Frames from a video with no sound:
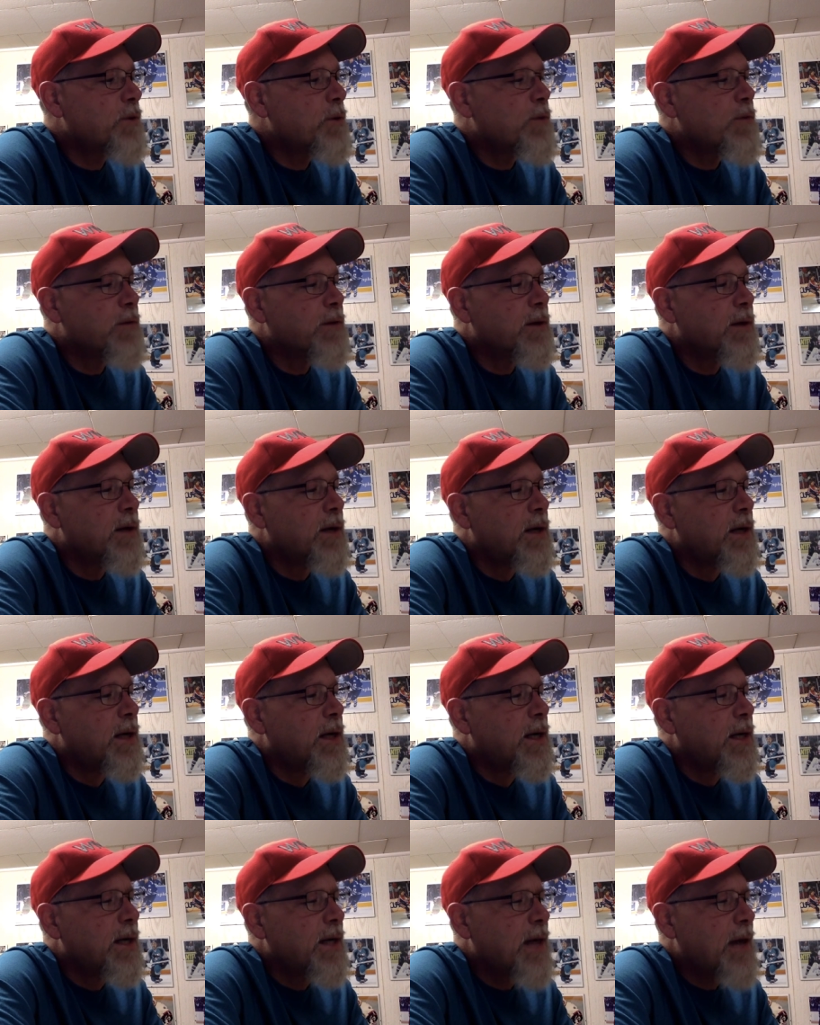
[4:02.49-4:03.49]
over,
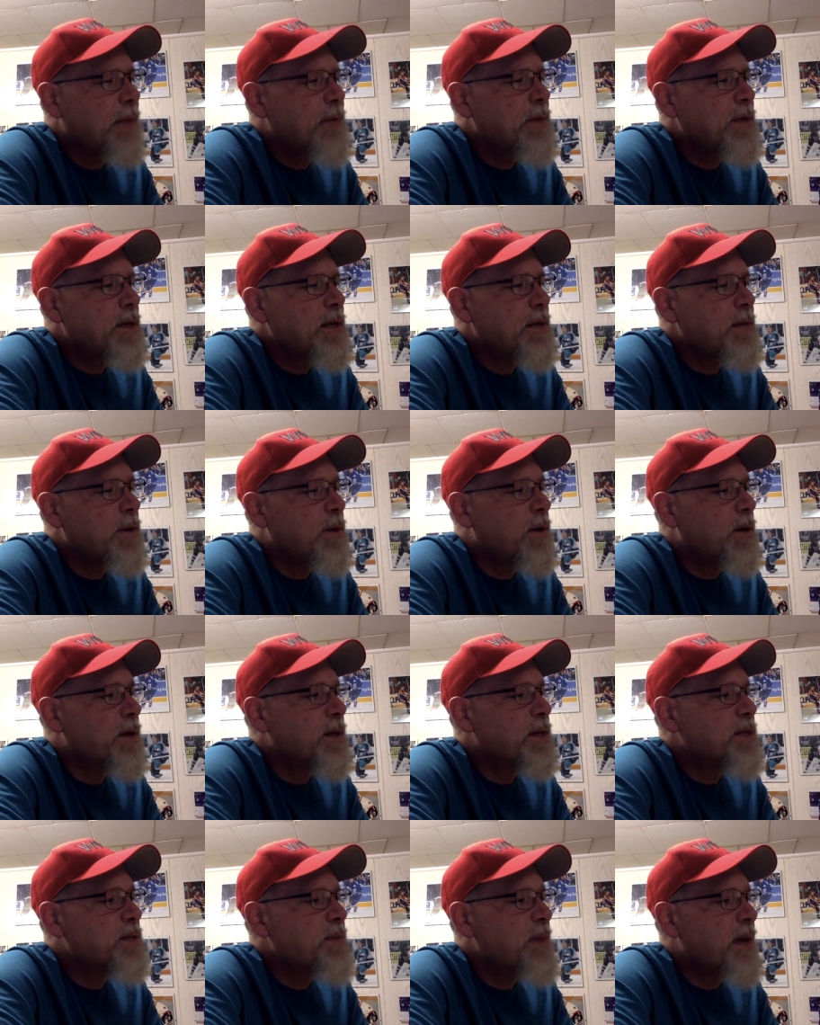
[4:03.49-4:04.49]
Captain Nemo and
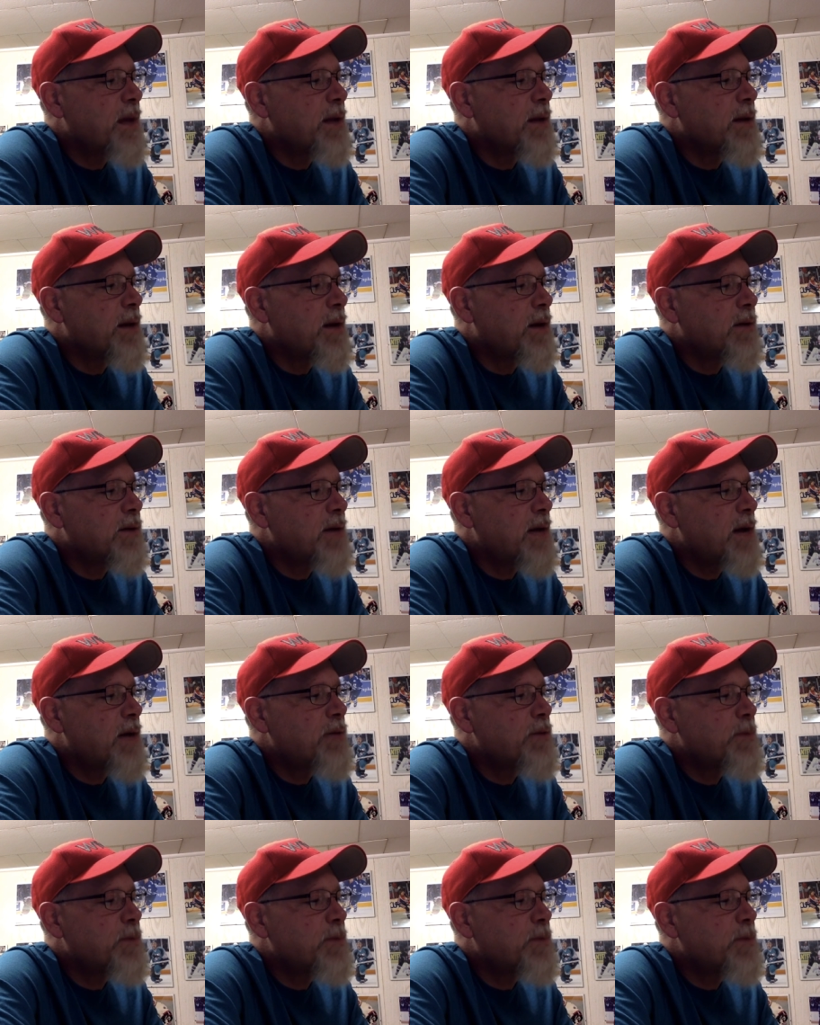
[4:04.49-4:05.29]
his men knelt down